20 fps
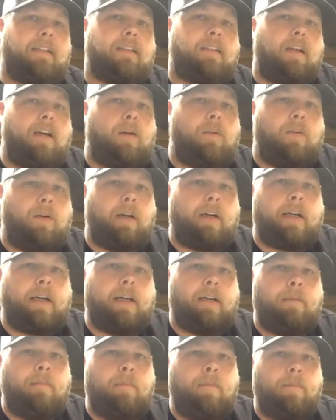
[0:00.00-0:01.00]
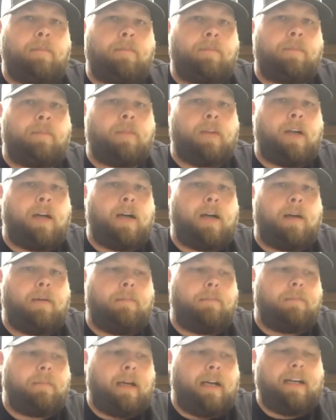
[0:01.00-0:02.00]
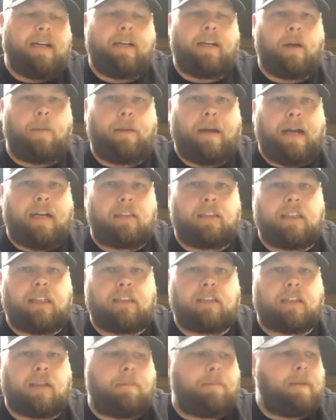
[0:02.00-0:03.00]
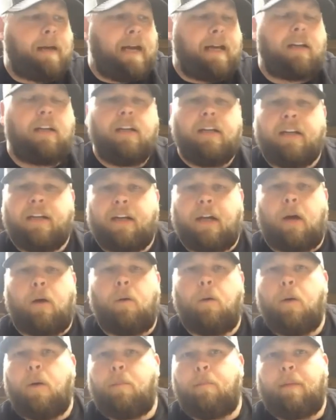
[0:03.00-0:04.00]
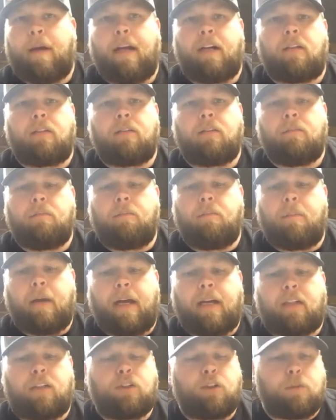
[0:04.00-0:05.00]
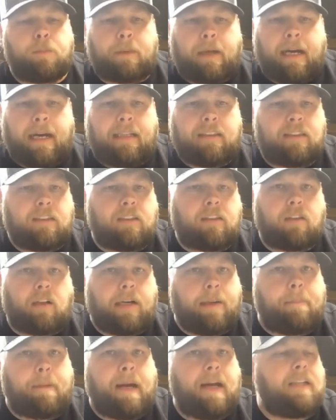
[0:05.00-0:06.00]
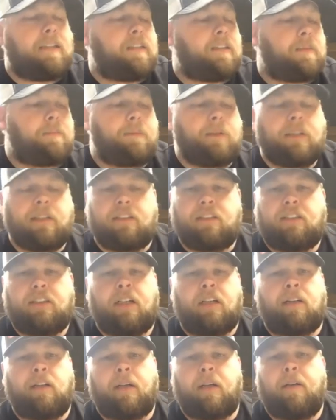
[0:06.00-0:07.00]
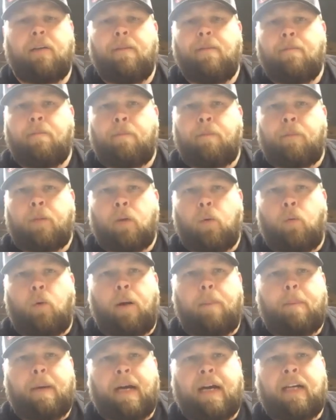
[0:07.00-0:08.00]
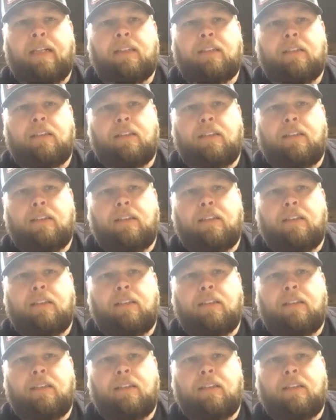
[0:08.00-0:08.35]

not working, I need to go back and change something back. No, make 2 passes, 3 passes, because generally one pass,